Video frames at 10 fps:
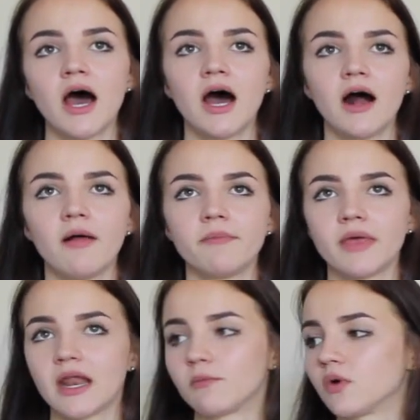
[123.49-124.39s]

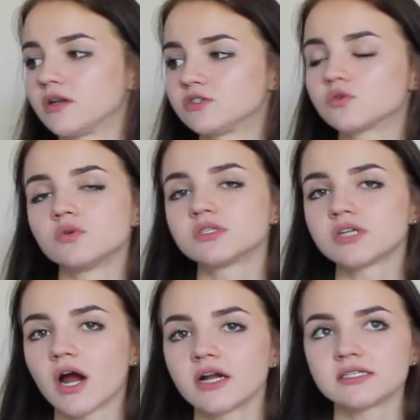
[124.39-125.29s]
And when school
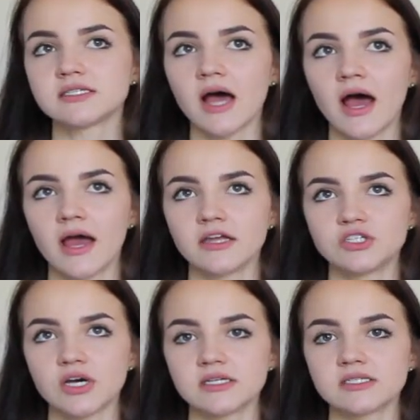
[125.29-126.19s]
starts, I
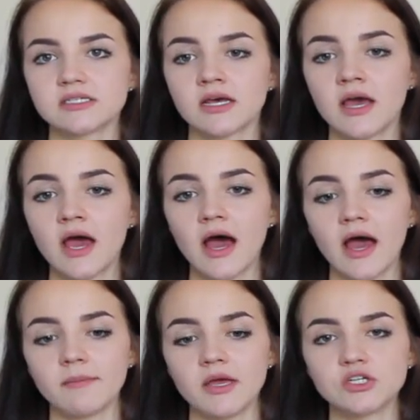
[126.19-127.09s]

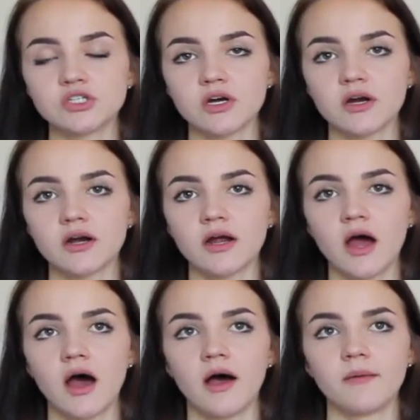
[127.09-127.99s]
made sure
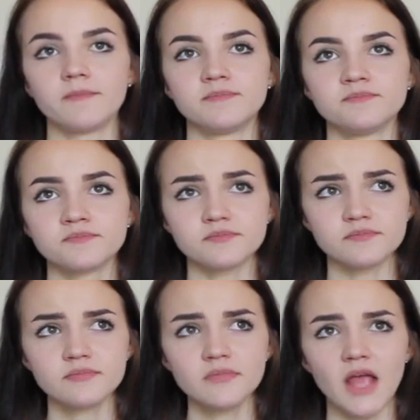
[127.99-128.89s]

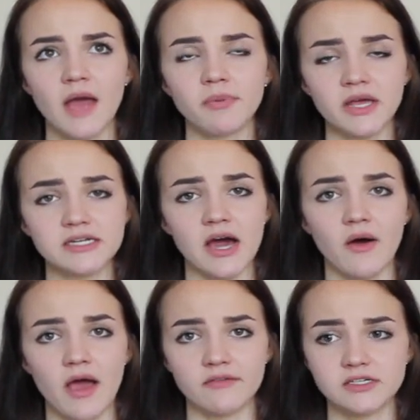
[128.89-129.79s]
I planned
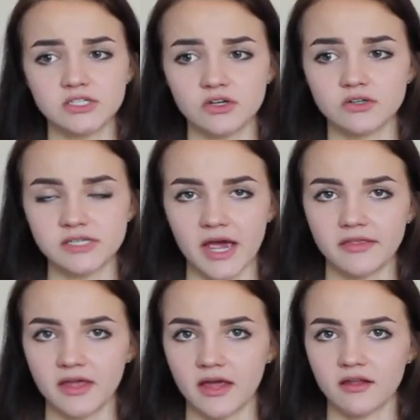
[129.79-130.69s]
out every single
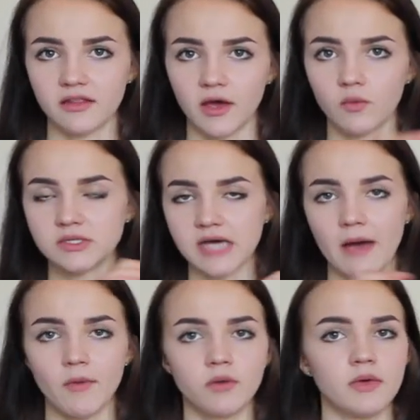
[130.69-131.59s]
day that what
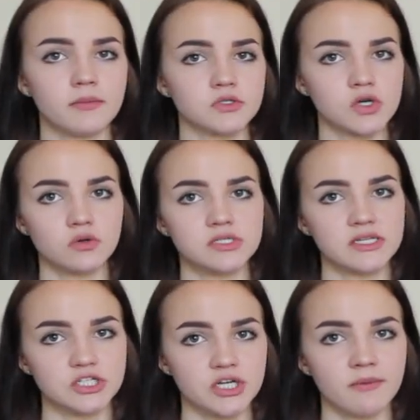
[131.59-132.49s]
time I would be able to go
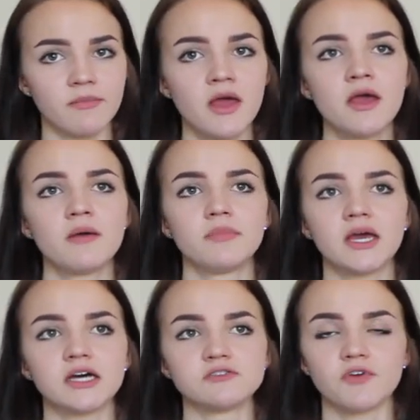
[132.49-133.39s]
to the gym,
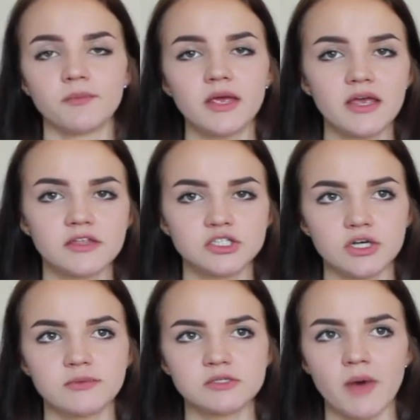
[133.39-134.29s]
because for me the
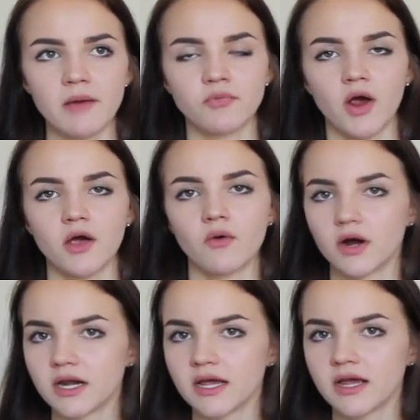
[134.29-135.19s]
gym is my
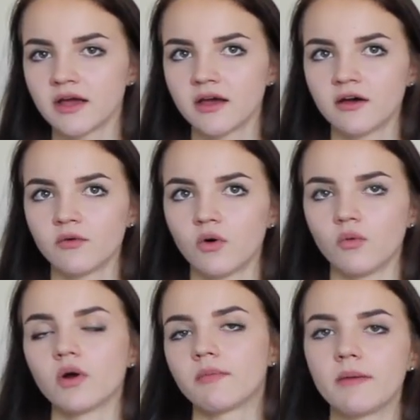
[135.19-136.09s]
priority.
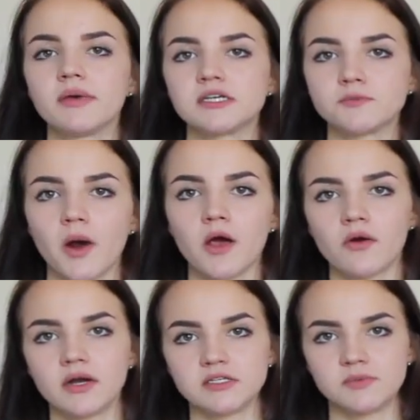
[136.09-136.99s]
Well, one of my biggest
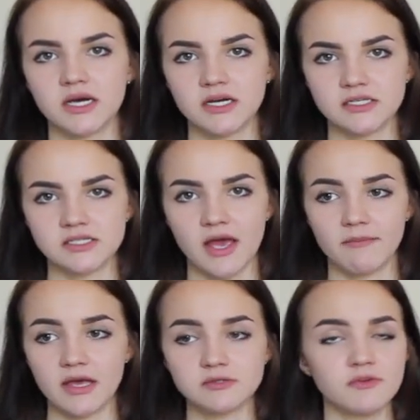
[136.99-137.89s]
priorities, because
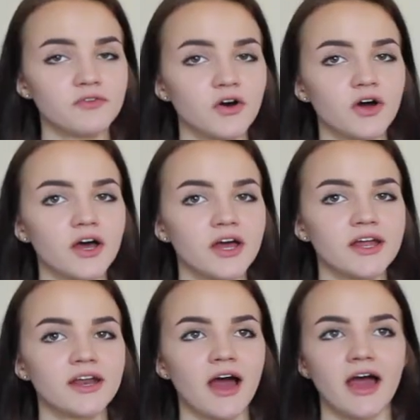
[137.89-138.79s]
it makes me feel
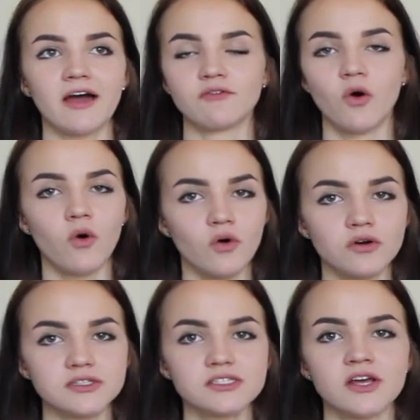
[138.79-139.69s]
good, I have
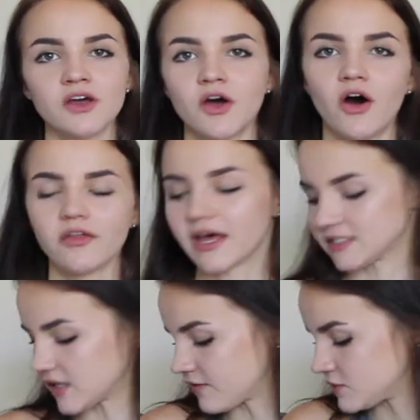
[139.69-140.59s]
goals, all
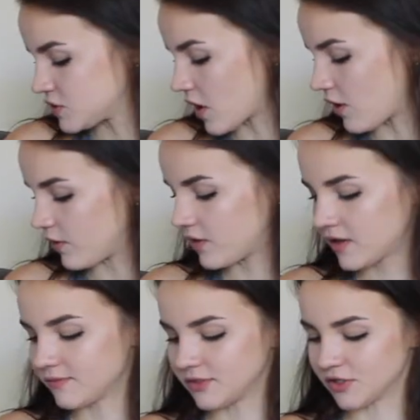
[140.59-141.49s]
that stuff. So,
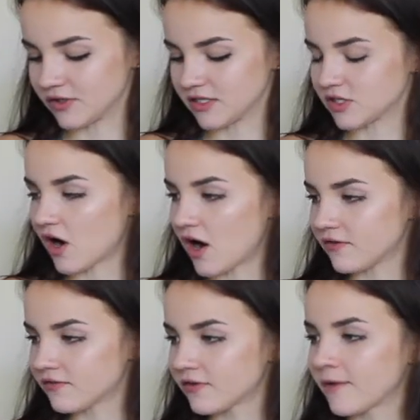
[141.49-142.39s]
let me turn this
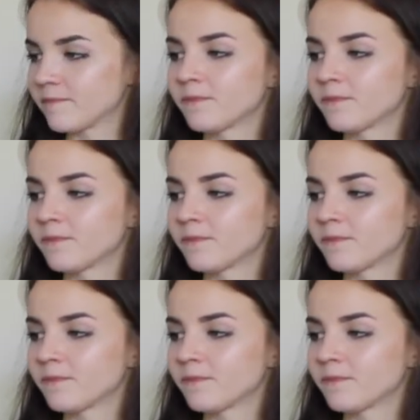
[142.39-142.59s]
off.